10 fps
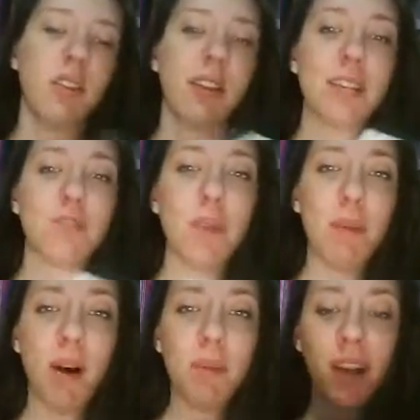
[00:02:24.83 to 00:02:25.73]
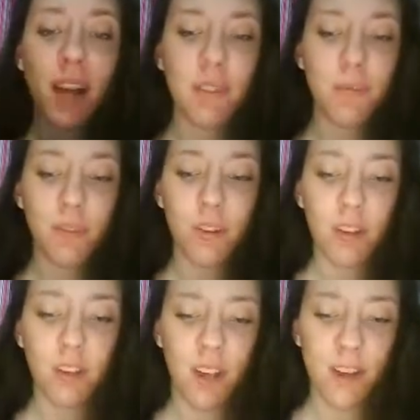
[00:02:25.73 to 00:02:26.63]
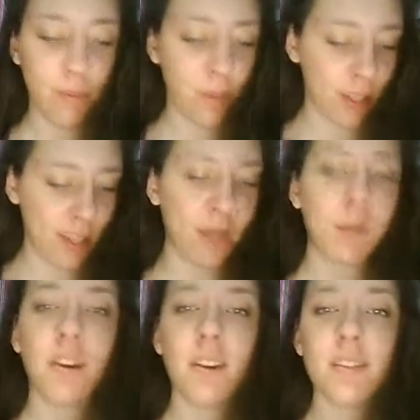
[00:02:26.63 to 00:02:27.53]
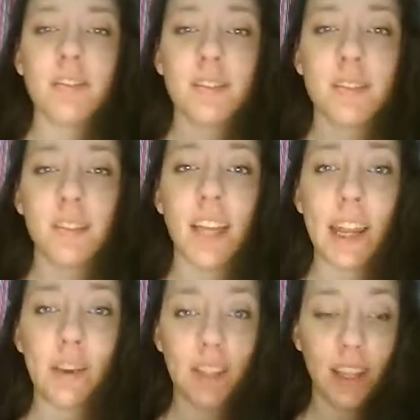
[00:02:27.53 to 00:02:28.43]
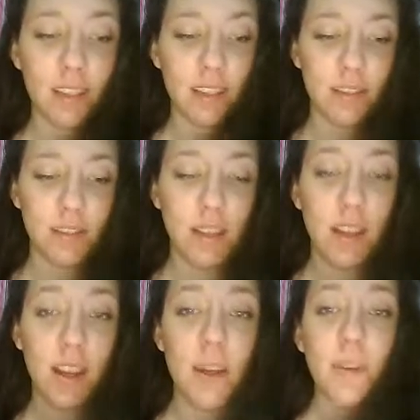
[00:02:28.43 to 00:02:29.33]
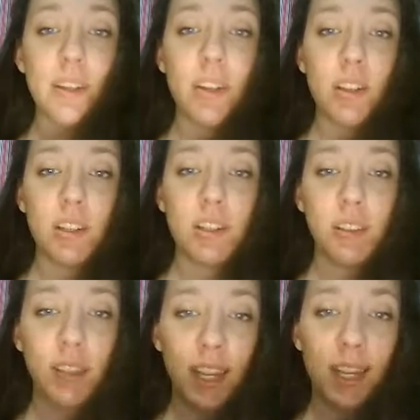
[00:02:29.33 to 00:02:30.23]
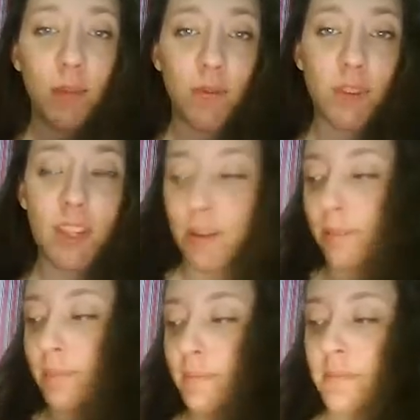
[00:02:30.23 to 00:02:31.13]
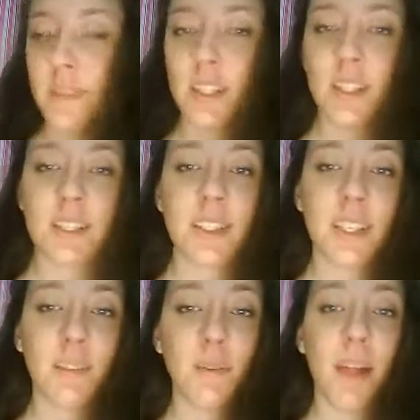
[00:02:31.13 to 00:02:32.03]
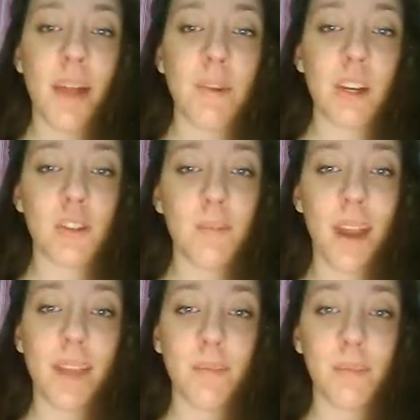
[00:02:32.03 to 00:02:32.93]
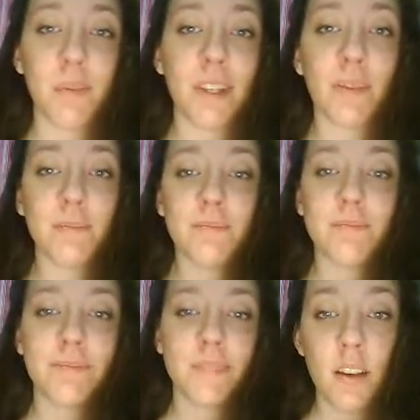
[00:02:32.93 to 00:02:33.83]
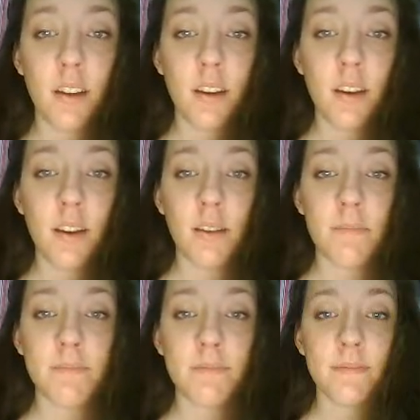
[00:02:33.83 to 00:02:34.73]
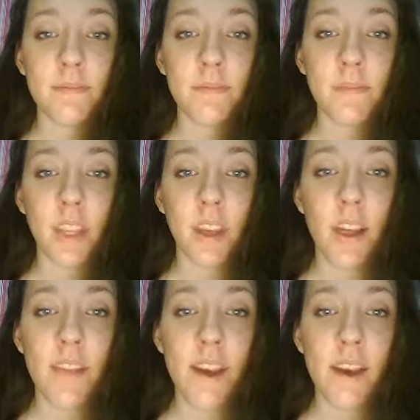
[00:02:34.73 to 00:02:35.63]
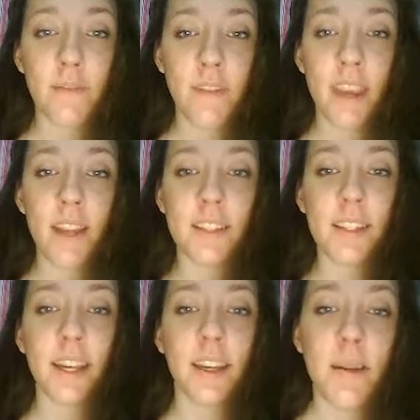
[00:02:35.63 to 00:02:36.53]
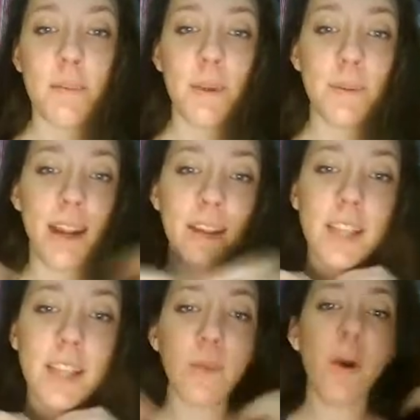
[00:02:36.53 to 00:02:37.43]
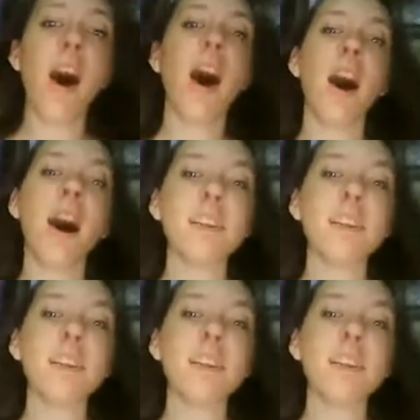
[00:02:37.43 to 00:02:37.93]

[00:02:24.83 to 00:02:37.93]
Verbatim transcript: Well, I guess when my mom got them for her library, they were not out yet. But she's letting me read them. See if the library should buy them for real. Um, I love how the fan is like, my hair it's like, wow.